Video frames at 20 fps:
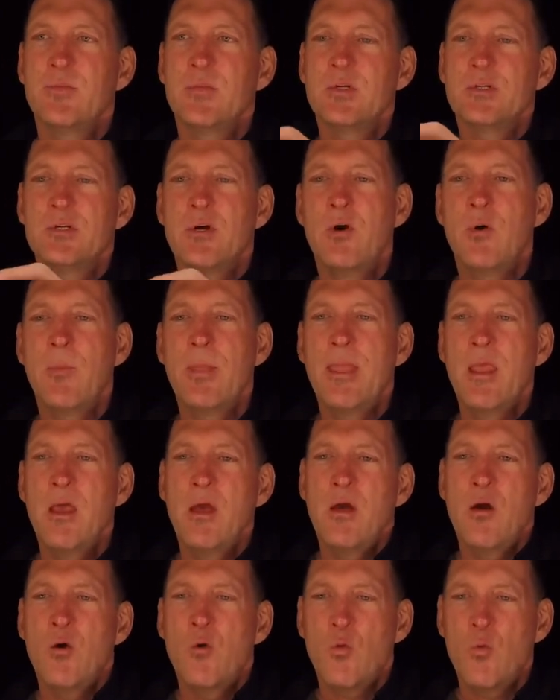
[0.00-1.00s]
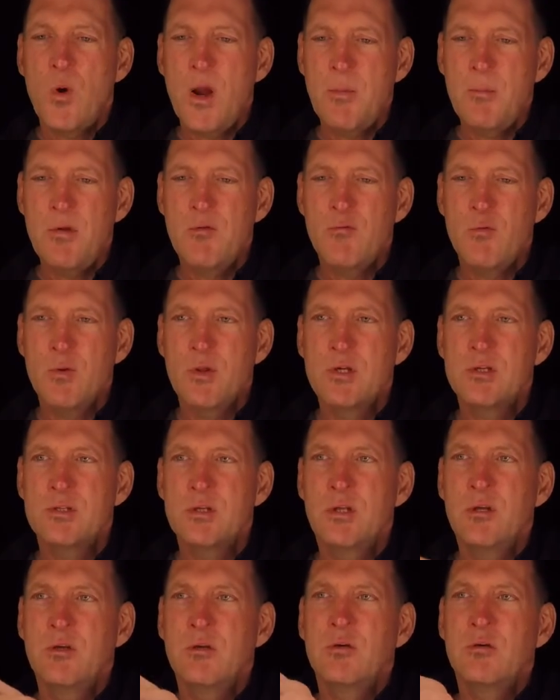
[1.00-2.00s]
So right before this
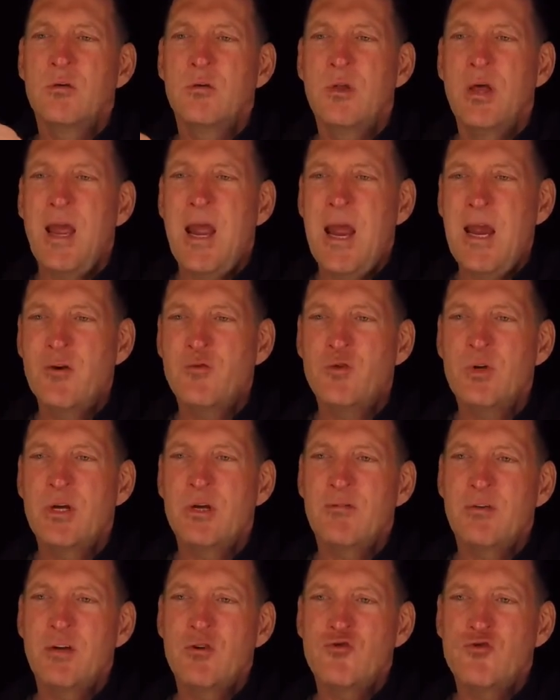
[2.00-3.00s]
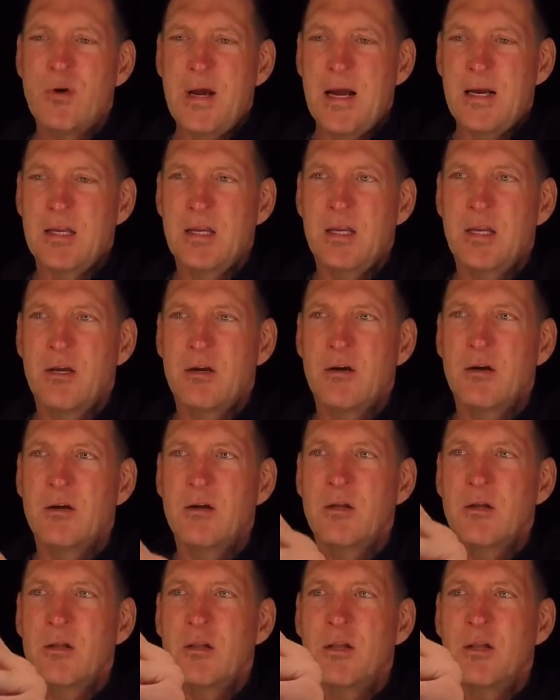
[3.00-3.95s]
Q, the atria have contracted here.